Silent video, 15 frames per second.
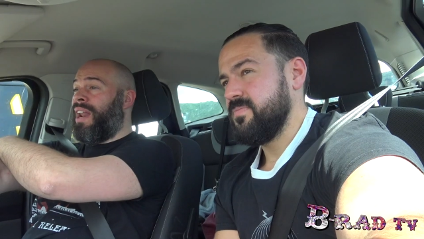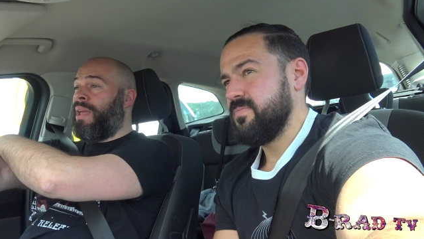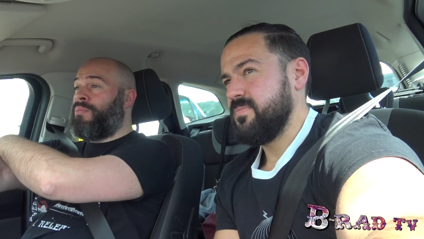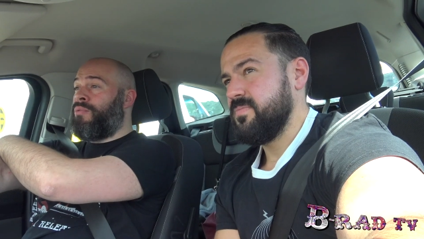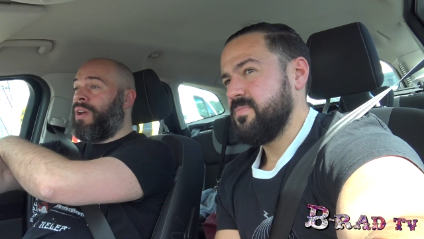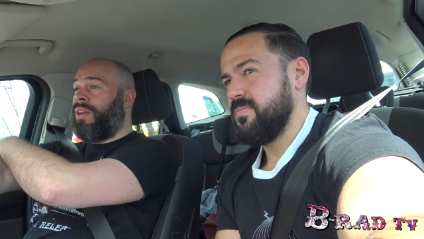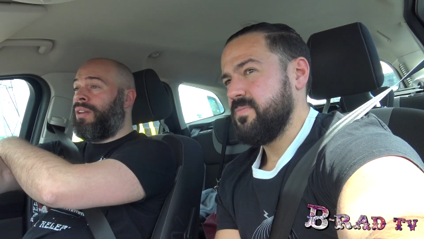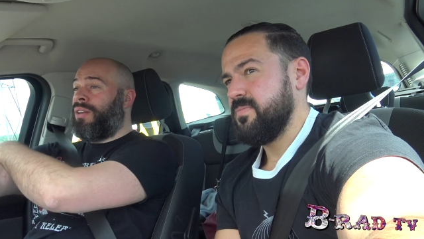
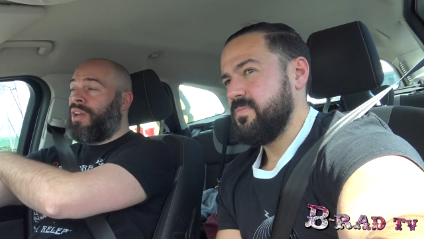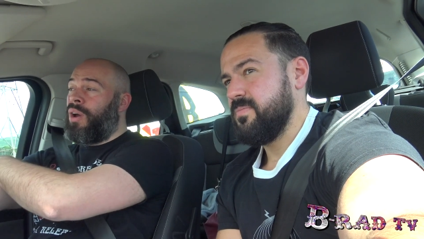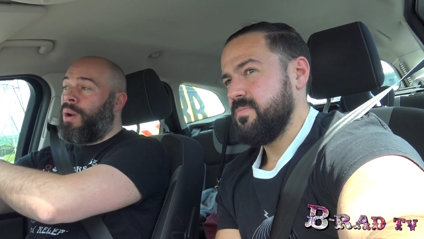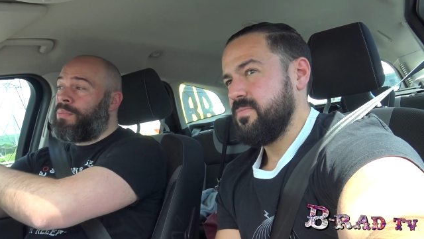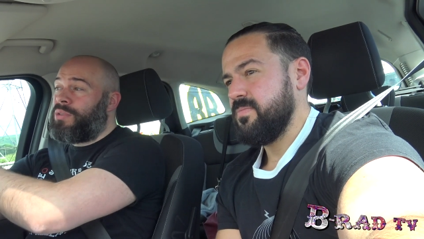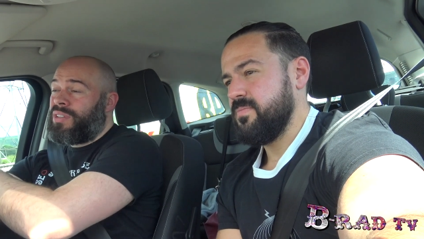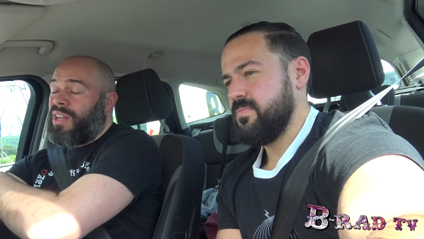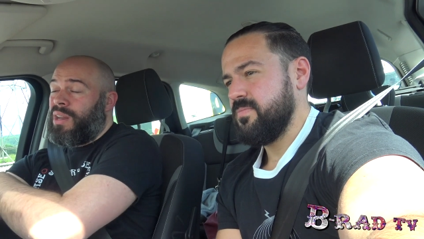Speaker 1: i'm ready to go
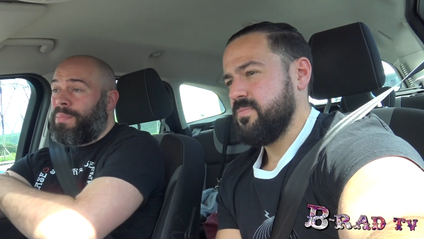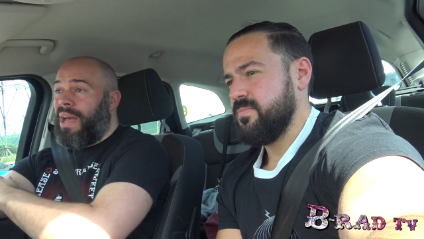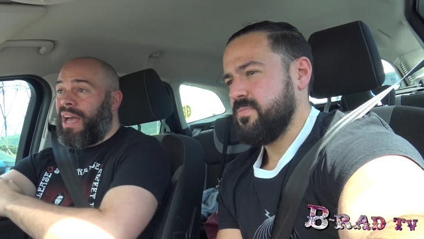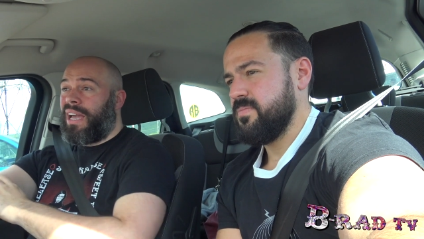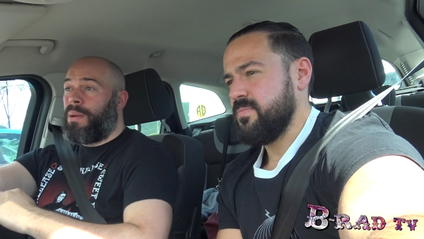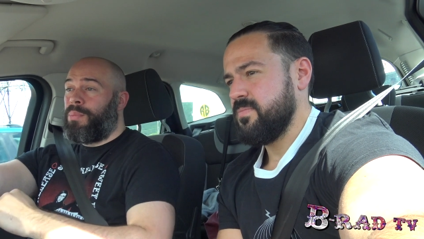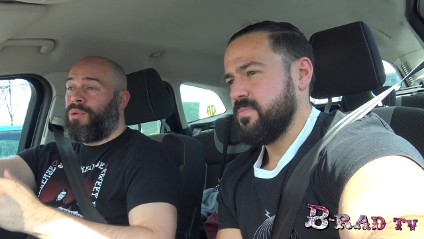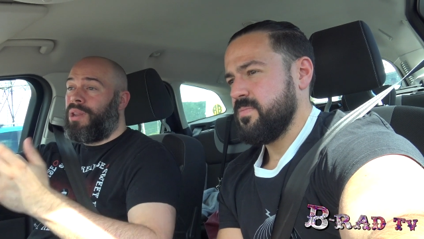i'm just going to
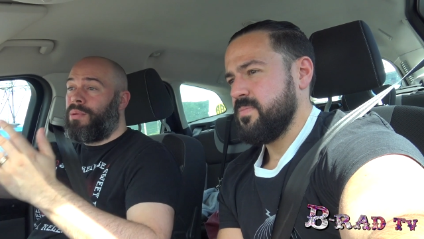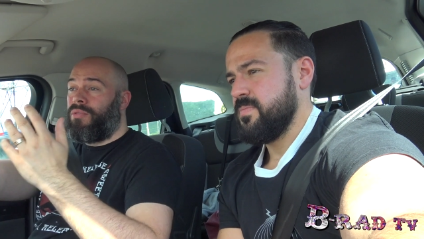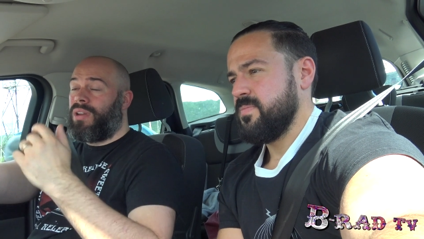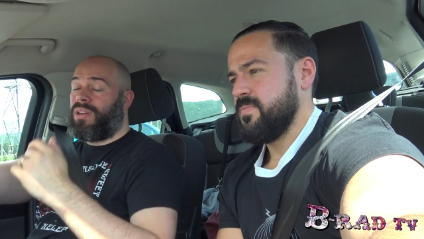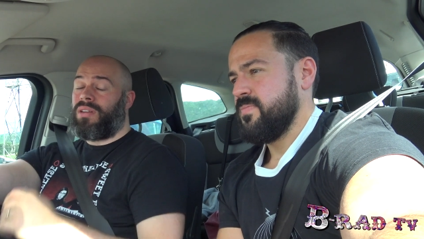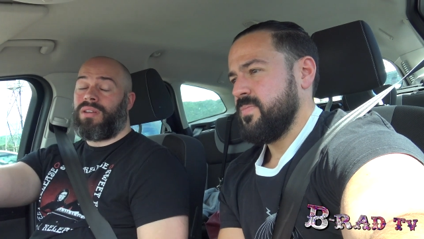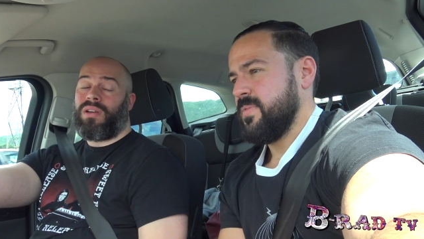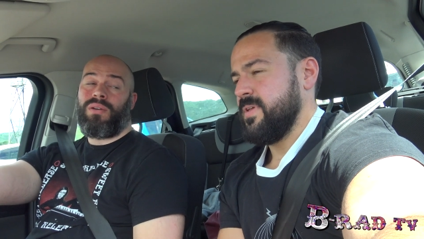pack up when i'm
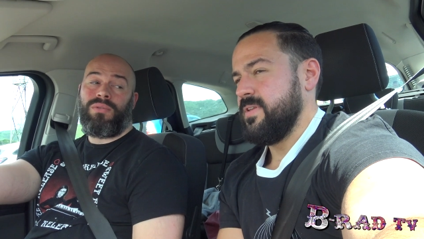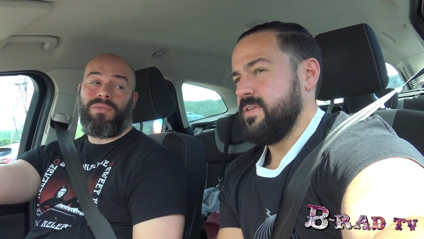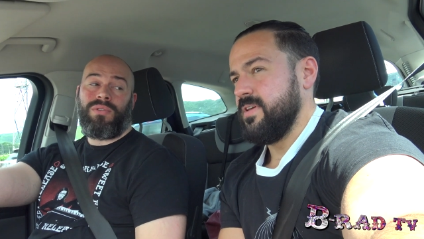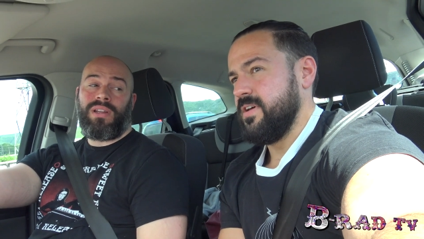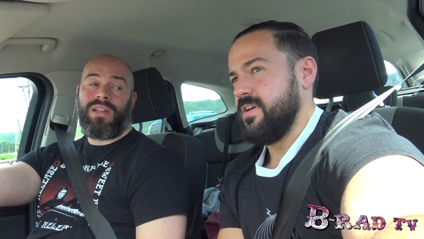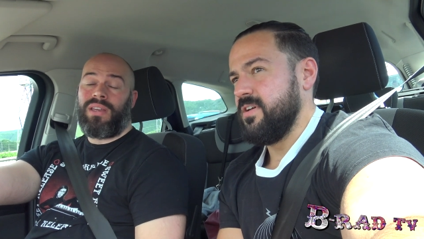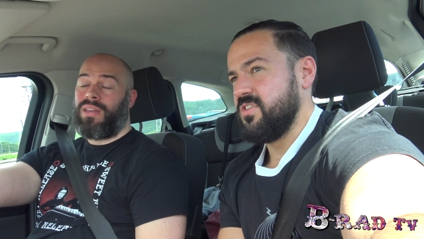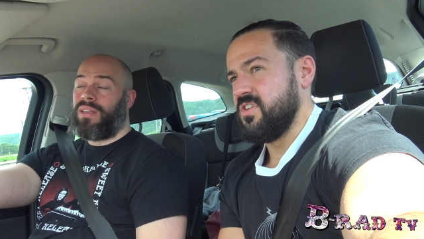ready to go
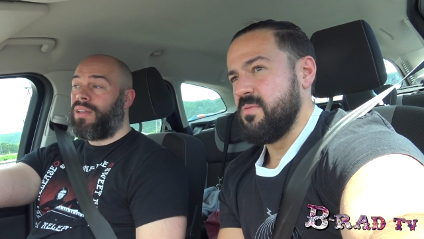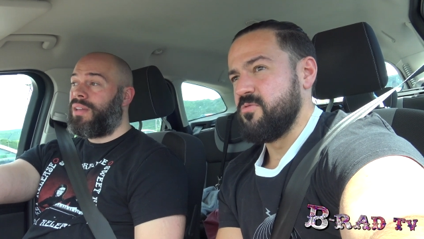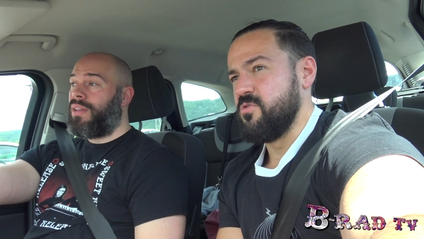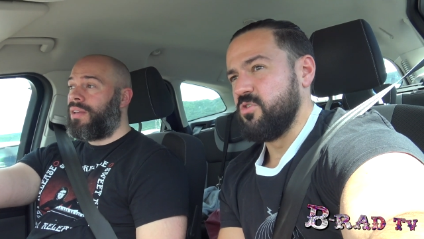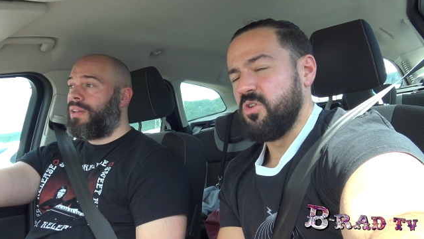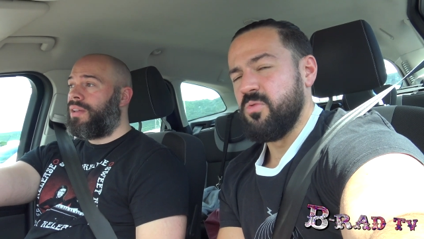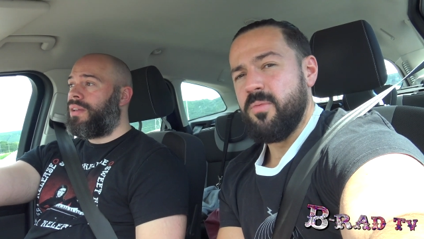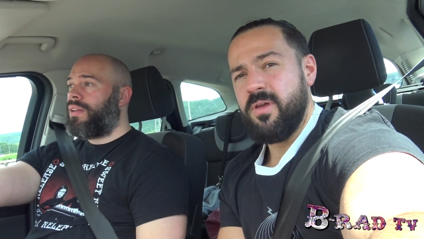yeah really.
Speaker 2: so
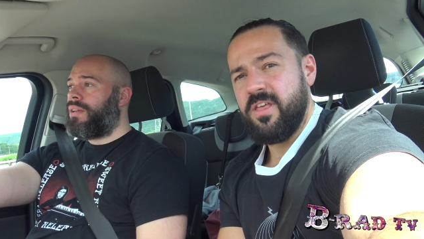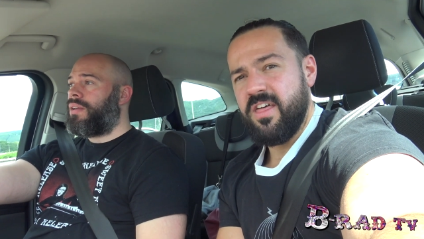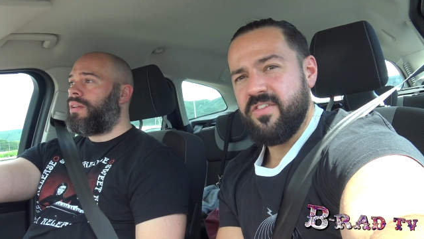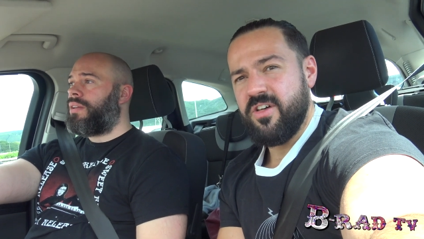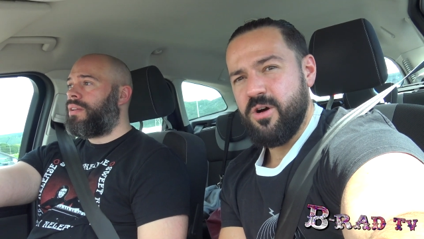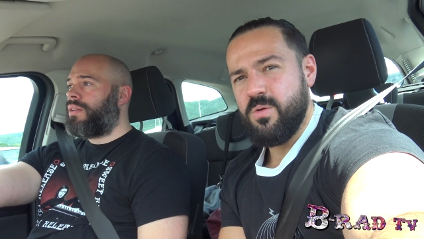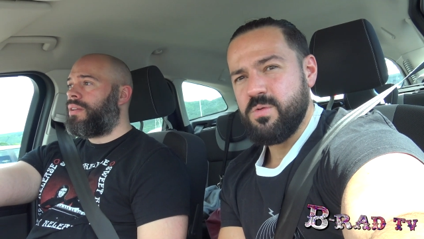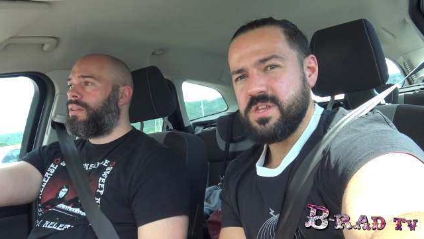unfortunately i won't be
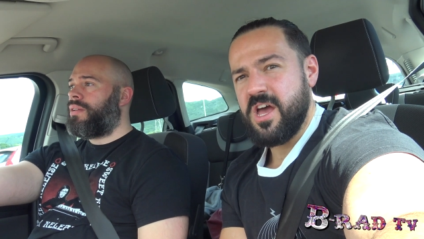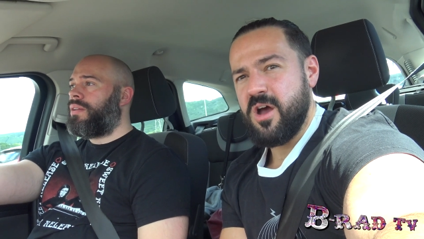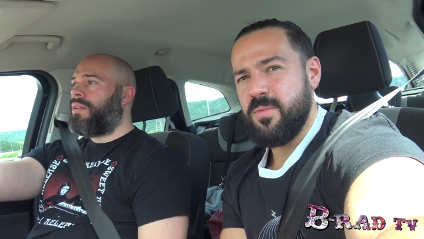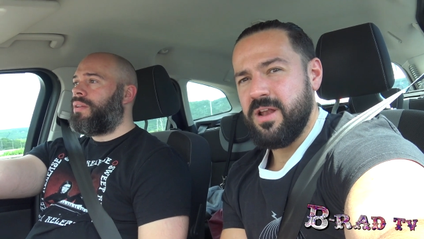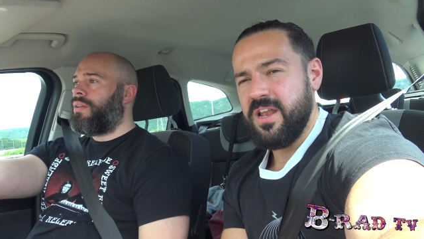there the whole day i'll be